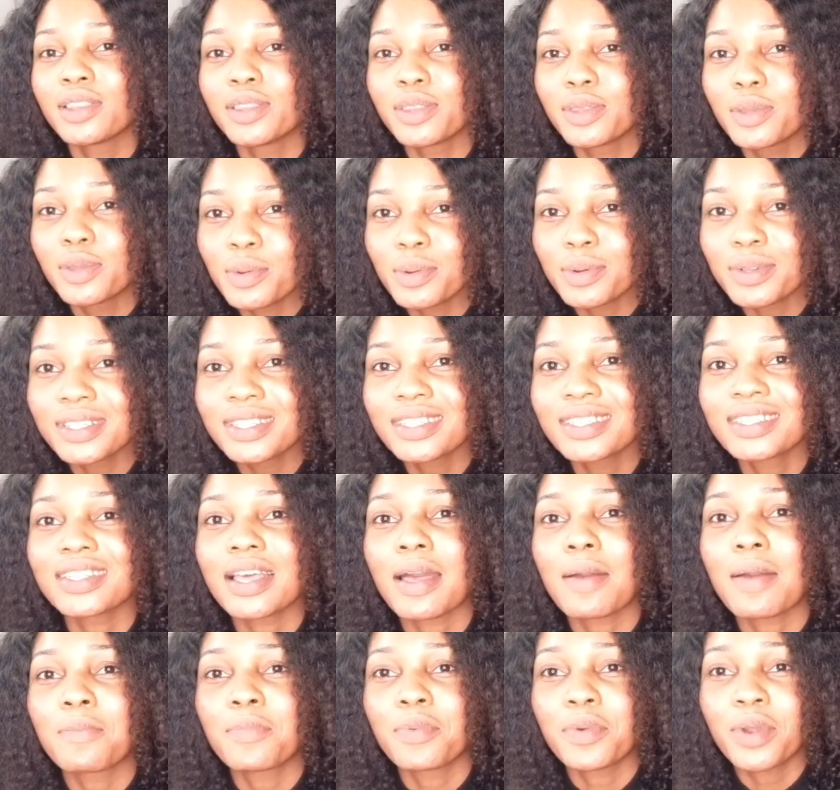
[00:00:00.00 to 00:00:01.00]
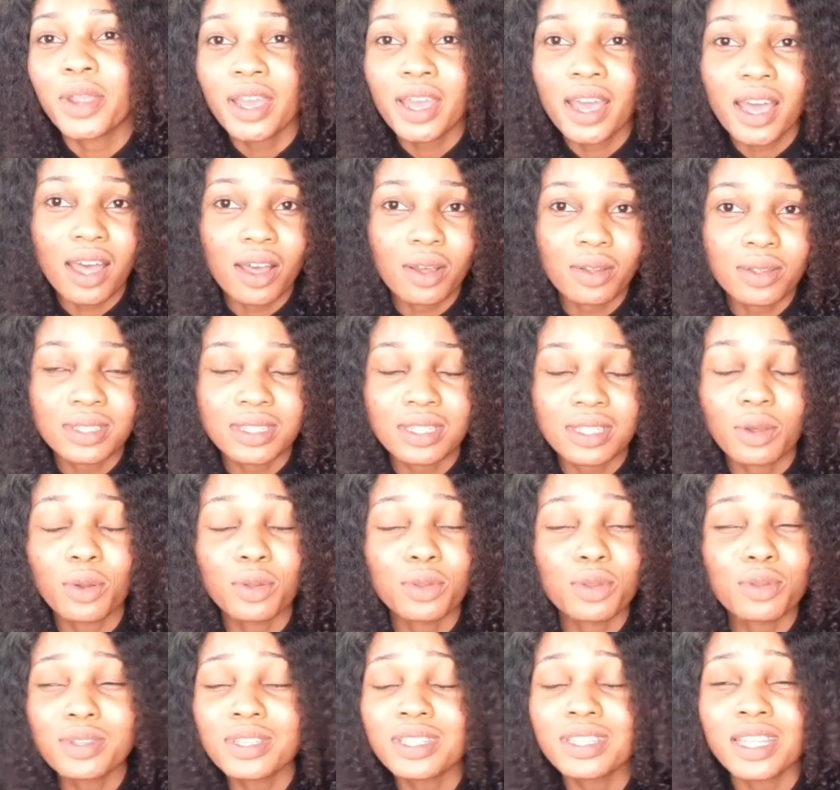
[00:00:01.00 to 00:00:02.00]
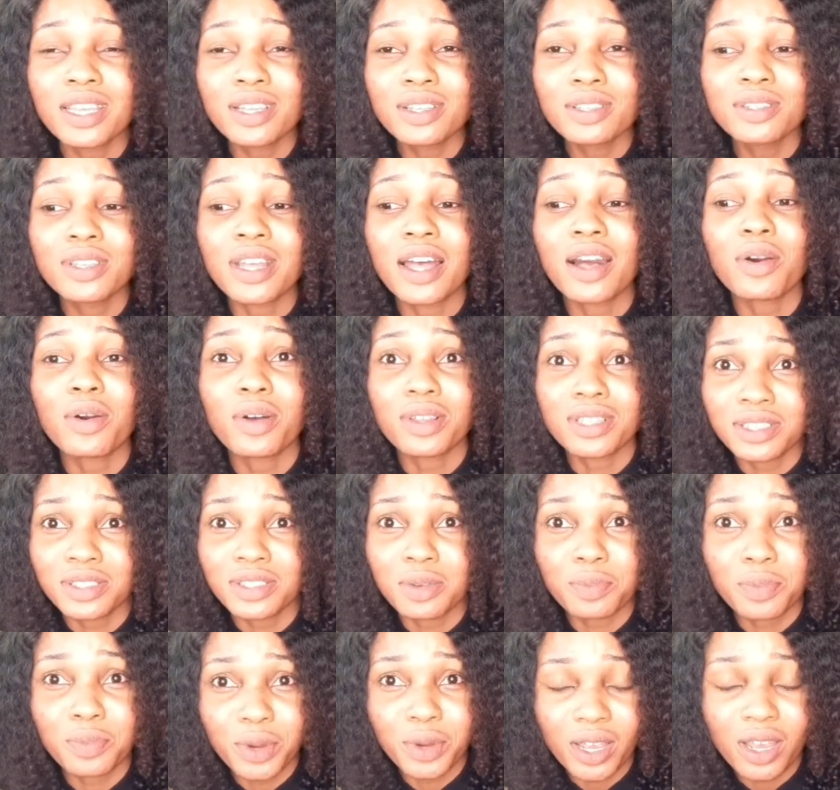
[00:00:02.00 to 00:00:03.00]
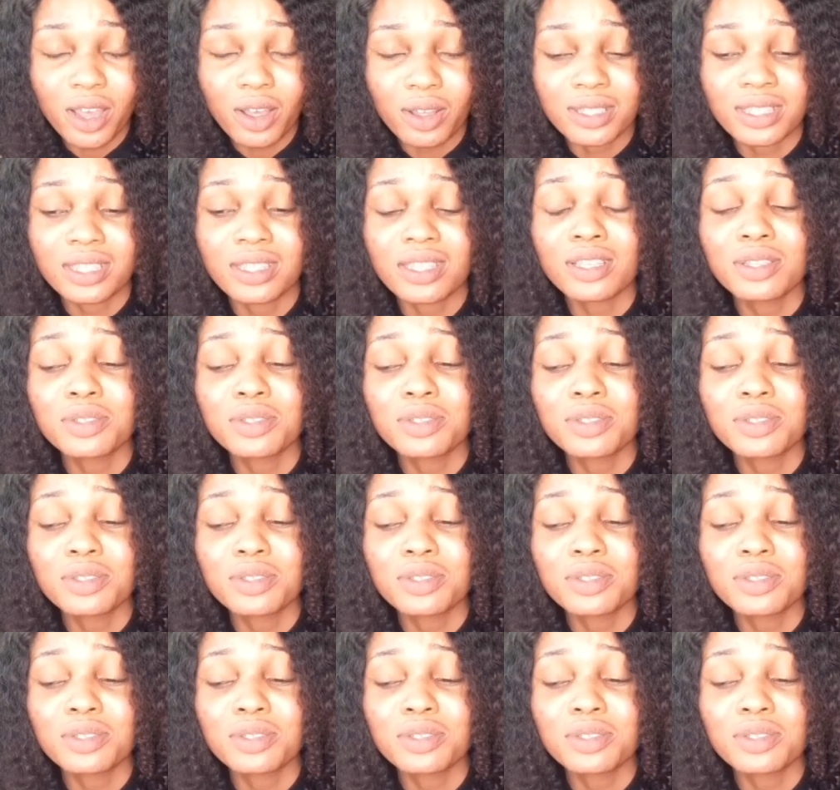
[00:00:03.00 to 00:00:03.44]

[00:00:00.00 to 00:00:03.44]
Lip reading: those breakouts, or those things that causes your breakout,